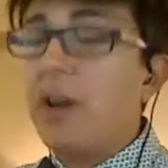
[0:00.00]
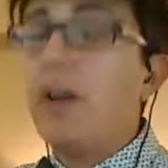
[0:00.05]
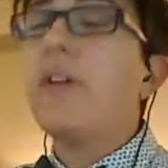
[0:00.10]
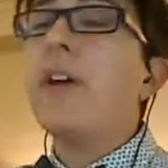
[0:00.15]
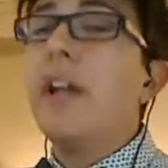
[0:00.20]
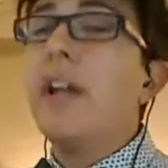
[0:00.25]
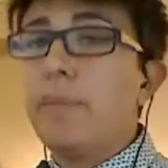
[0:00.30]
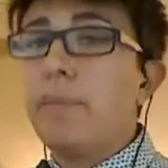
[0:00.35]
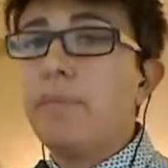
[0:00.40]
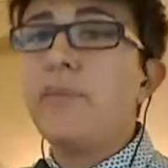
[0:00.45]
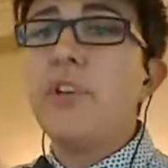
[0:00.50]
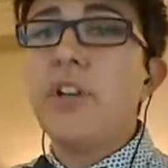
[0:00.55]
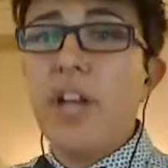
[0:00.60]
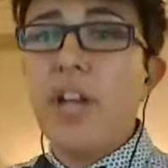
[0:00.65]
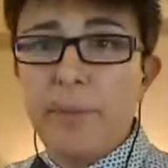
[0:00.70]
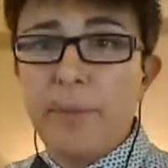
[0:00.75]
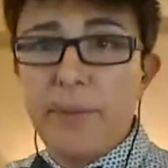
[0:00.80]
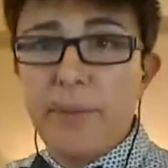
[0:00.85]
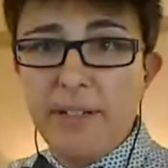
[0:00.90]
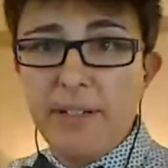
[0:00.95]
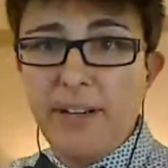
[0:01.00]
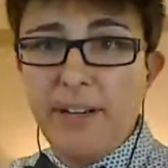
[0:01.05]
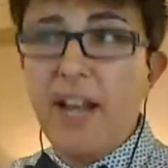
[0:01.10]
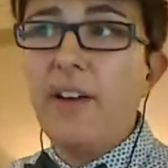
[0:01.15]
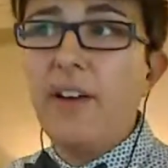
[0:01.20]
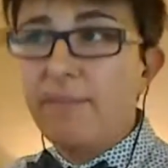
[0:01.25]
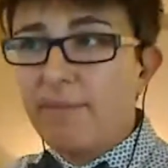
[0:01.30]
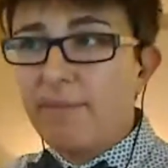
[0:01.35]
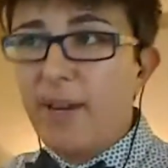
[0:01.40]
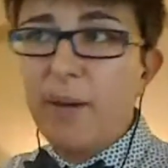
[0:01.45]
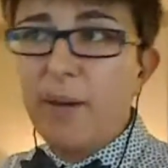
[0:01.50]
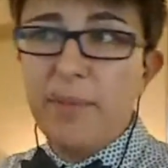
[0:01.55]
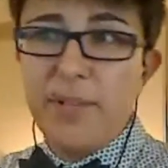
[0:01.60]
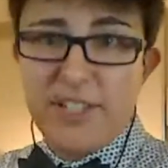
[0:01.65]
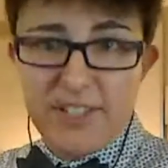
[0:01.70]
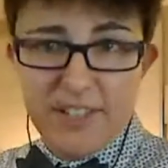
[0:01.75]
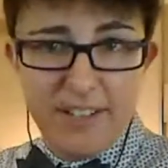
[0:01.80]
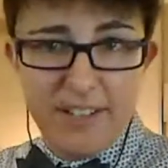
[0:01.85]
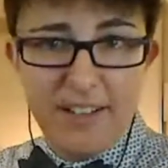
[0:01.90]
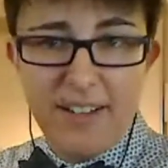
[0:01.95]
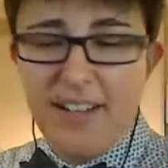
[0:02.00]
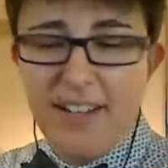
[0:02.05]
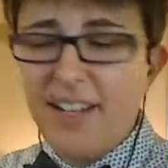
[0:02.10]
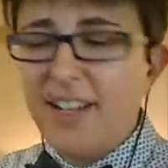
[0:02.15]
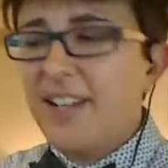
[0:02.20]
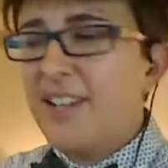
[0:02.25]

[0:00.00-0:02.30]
okay, you got me. Now I'm listening.